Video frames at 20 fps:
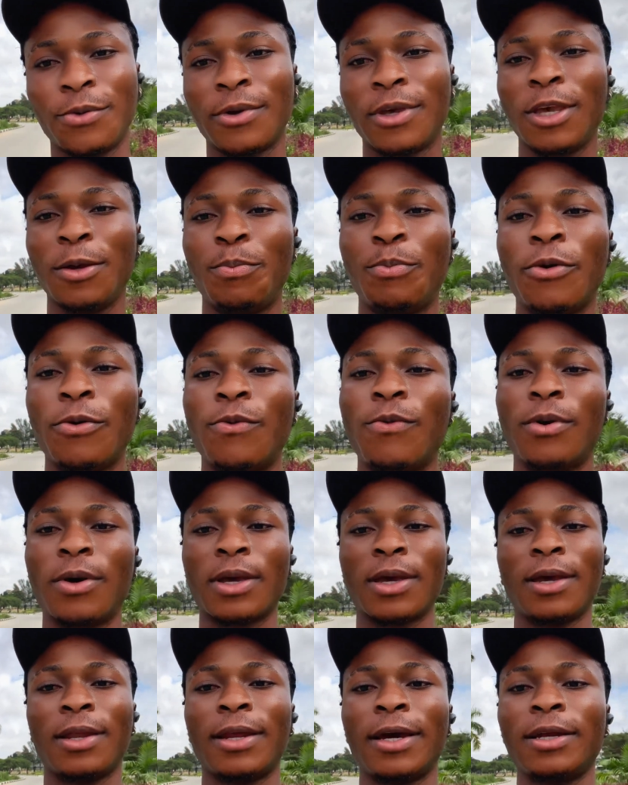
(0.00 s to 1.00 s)
keep on
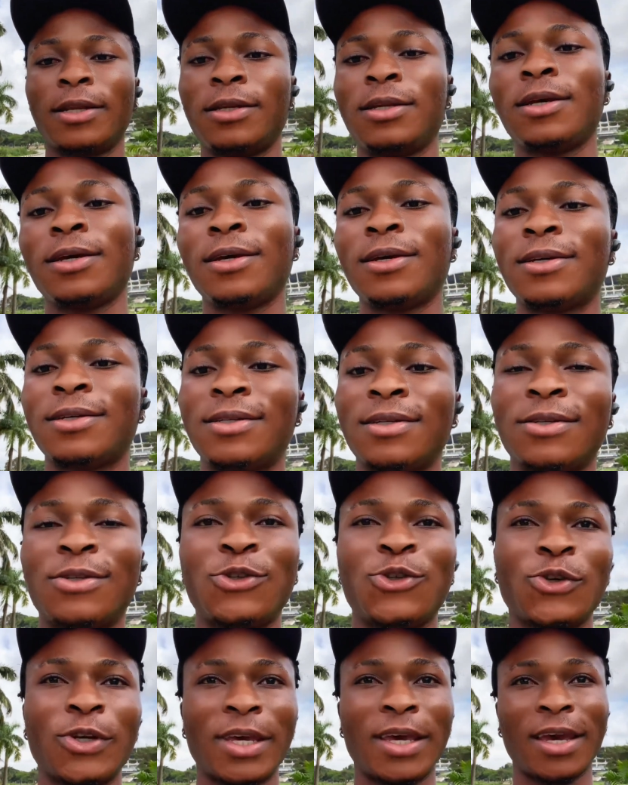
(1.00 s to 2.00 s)
working like this
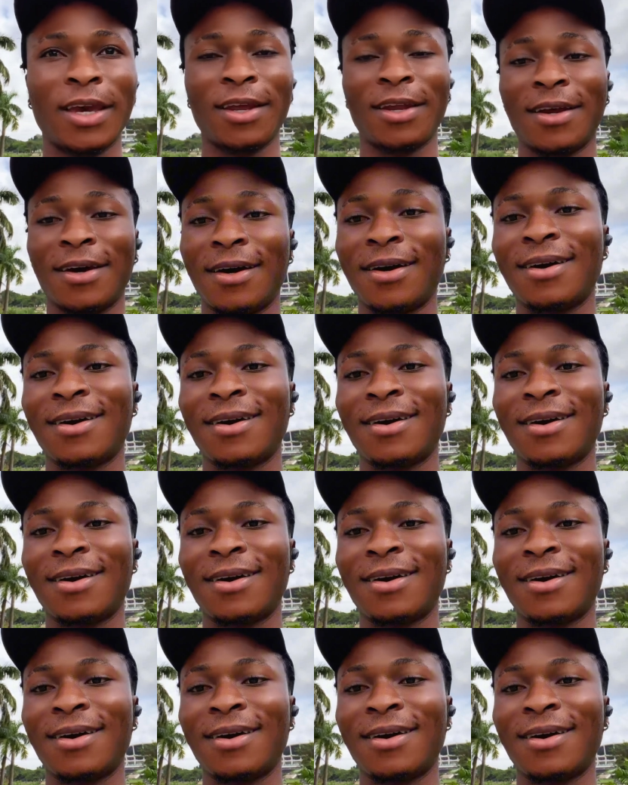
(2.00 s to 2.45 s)
together,